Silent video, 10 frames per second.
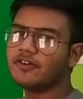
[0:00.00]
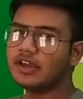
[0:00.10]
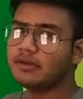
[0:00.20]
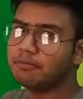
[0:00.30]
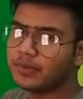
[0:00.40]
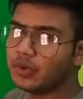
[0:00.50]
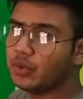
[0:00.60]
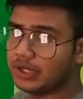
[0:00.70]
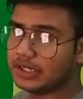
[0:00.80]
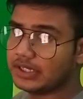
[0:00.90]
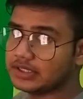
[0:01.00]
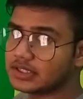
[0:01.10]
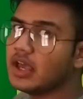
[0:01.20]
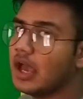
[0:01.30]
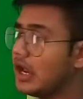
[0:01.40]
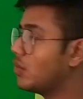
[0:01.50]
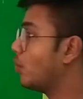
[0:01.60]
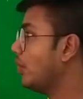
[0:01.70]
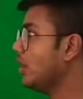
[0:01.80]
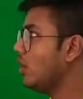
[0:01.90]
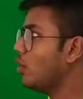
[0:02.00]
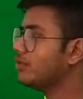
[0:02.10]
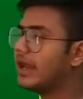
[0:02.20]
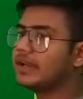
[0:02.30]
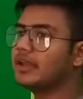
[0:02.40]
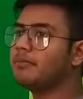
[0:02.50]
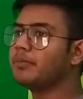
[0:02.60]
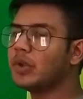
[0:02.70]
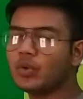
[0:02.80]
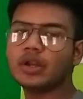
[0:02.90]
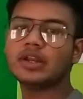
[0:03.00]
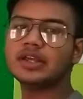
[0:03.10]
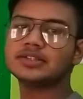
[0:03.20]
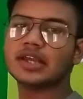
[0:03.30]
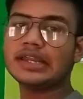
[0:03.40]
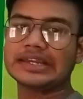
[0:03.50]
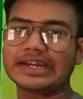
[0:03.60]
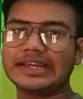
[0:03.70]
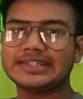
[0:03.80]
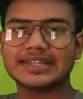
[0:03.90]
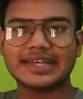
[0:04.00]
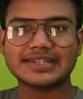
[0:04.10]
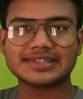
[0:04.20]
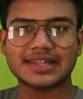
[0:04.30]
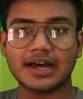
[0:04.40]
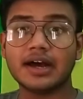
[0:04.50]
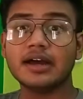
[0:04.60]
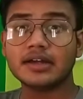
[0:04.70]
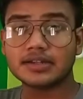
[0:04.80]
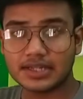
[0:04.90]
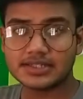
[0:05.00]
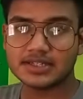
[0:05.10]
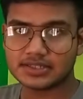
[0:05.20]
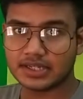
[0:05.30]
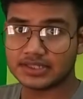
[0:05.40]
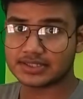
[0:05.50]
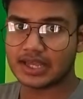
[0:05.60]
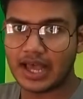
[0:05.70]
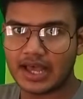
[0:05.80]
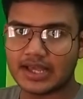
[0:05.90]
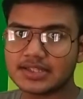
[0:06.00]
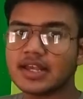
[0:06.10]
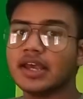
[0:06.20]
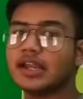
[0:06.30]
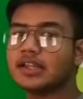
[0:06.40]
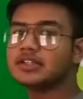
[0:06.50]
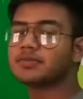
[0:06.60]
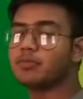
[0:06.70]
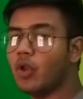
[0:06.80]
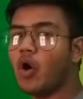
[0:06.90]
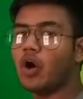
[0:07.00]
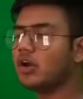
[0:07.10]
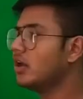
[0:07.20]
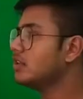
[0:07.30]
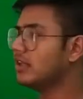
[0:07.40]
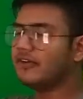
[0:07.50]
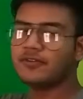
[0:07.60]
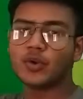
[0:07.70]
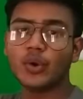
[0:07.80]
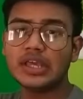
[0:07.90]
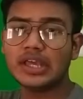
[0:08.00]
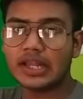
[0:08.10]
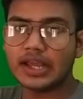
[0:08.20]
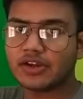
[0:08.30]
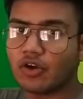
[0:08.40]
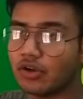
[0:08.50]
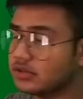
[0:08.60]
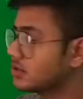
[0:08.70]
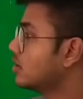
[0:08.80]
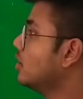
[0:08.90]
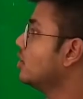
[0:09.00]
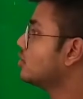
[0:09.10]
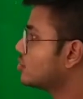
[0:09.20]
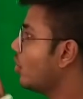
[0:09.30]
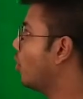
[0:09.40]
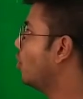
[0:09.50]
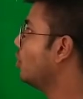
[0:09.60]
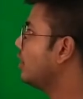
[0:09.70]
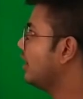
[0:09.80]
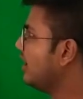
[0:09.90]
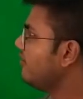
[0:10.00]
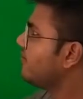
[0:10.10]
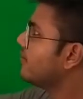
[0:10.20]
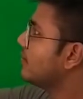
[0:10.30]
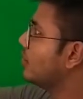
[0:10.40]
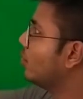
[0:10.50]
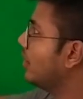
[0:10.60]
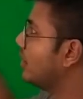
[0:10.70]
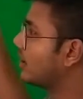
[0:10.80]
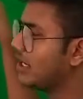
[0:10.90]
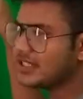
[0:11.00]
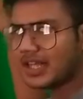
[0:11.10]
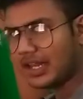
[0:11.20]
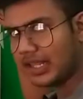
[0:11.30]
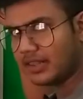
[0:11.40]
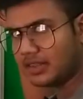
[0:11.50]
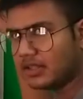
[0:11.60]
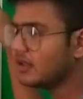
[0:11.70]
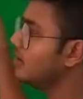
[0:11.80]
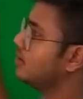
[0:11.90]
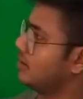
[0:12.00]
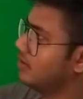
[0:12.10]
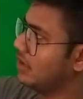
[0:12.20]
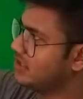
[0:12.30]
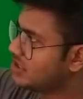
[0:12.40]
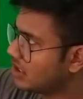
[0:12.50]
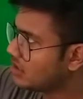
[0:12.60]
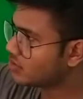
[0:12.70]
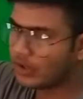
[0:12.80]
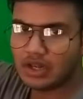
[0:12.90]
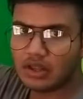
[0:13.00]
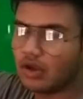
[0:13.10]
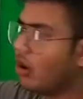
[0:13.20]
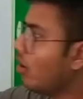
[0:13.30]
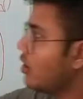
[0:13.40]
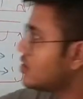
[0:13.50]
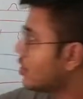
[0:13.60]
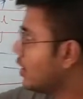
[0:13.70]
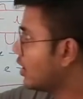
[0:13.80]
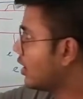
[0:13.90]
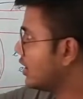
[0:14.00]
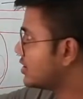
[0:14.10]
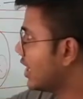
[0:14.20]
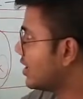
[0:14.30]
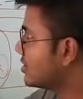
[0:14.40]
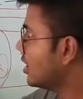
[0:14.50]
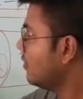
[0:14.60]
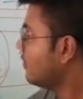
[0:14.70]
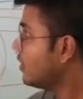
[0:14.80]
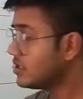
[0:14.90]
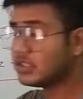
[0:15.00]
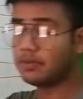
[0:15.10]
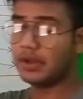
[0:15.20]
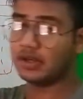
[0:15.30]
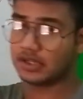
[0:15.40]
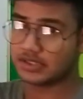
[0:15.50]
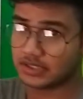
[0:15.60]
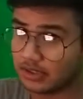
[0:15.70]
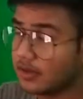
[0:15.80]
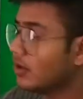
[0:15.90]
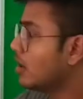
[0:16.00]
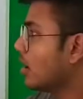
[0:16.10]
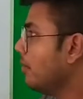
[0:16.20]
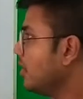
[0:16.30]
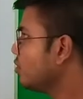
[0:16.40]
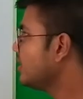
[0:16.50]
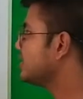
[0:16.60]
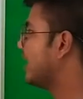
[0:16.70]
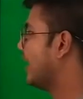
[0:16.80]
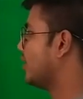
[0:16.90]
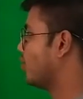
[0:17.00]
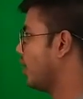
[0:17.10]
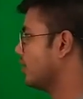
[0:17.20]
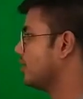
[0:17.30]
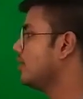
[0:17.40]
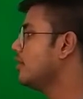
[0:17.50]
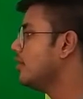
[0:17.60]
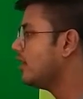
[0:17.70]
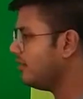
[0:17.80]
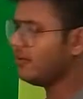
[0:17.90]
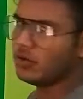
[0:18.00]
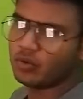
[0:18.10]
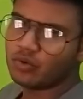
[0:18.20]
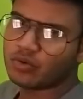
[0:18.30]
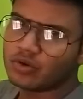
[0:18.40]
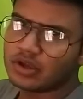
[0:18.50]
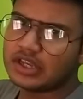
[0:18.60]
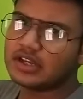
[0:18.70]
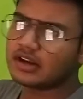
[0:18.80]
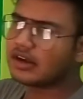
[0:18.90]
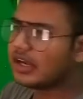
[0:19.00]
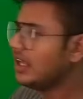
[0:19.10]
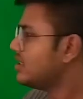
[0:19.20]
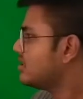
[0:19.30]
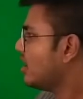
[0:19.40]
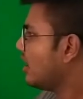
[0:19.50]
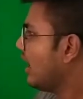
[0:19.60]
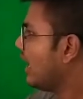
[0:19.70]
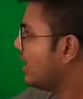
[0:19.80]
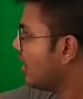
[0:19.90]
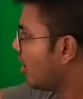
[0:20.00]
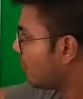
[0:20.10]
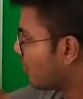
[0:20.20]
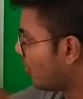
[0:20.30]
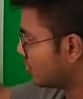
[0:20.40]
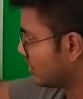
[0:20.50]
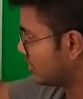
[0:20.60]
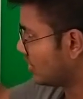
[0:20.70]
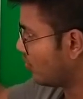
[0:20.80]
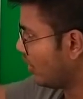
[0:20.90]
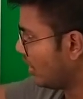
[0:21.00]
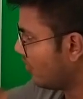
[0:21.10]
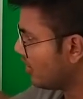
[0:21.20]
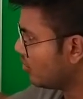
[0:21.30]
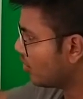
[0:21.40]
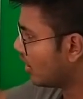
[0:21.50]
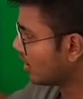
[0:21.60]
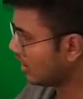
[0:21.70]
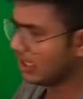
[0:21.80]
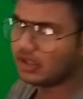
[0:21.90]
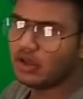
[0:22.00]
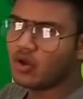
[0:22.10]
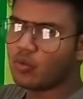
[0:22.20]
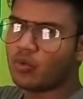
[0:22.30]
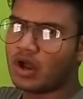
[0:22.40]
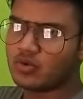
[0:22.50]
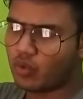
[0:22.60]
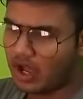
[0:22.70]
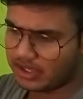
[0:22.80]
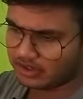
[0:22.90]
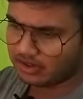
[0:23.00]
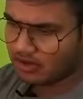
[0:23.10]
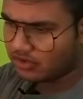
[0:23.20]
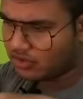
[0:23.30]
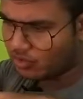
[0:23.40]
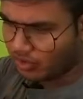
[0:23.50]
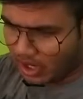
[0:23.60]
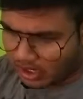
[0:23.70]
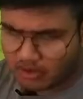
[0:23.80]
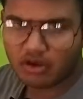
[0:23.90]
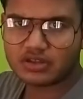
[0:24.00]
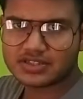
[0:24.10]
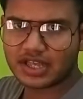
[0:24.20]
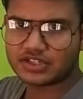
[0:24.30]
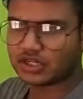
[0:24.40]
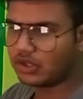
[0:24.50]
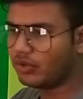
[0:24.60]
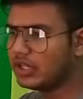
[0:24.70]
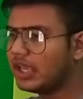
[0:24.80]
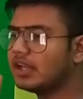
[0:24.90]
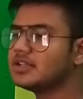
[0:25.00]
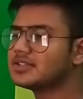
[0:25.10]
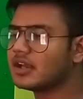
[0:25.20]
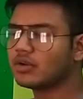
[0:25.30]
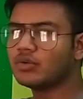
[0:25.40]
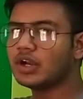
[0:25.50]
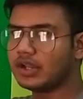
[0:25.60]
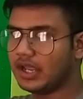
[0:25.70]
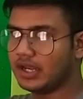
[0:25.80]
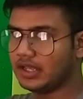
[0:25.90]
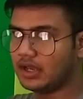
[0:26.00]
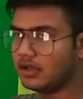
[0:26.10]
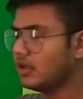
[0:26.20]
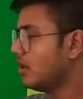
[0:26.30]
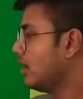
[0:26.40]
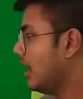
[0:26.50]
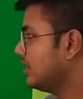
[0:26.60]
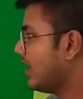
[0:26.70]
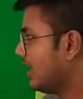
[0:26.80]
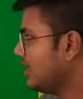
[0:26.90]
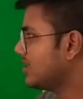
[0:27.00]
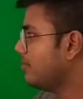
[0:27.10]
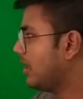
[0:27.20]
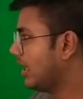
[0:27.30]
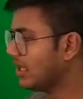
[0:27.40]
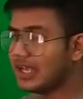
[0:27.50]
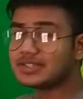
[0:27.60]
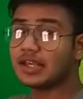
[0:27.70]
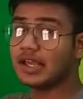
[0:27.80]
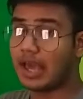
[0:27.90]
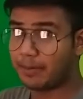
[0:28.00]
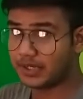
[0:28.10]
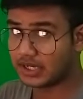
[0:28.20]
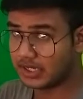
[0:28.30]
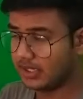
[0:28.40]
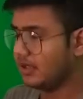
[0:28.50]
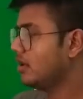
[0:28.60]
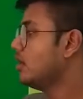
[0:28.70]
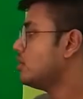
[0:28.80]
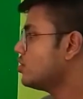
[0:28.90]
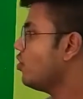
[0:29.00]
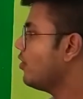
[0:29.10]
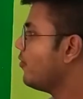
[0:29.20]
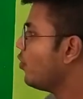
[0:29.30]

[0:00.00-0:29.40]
impurities, and we know that impurities increases the resistance as it is block the flowing electrons. So if you increase the length, the resistance will also increase. That is the first dependency. Coming to the second one, if you increase the area of cross section, whenever you cutting one wire through a cross section, you will get a circular area, and that is I am taking as capital A. So if you